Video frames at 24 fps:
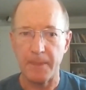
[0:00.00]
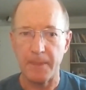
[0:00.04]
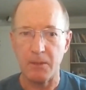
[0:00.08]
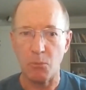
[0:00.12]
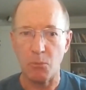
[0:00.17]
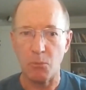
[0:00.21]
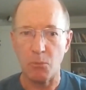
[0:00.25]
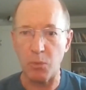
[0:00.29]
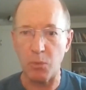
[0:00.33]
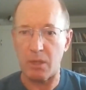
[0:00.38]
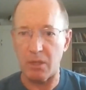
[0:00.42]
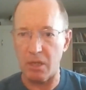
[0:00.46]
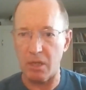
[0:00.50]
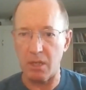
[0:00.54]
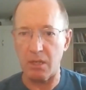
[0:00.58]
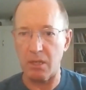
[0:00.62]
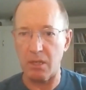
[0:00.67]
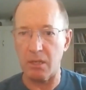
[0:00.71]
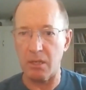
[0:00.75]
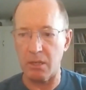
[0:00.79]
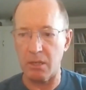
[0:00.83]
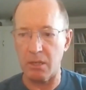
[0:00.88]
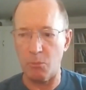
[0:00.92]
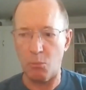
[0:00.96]
Well,
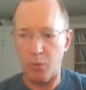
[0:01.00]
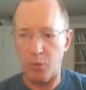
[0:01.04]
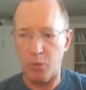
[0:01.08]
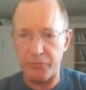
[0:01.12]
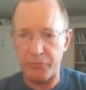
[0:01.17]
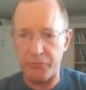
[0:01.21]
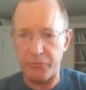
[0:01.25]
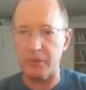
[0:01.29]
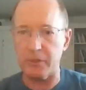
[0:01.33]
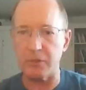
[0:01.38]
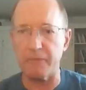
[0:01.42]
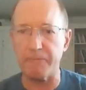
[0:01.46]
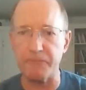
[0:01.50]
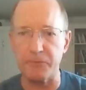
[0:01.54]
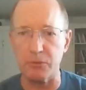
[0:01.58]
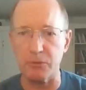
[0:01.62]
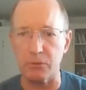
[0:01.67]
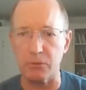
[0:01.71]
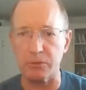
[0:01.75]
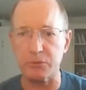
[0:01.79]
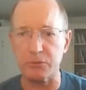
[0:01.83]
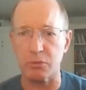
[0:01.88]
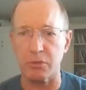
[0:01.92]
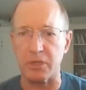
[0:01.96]
within the fuel
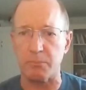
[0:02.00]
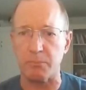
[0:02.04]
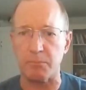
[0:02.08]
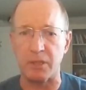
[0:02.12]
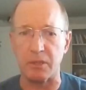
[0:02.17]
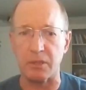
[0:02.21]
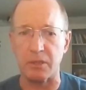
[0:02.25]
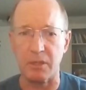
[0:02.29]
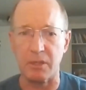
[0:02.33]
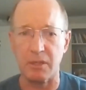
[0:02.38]
treatment.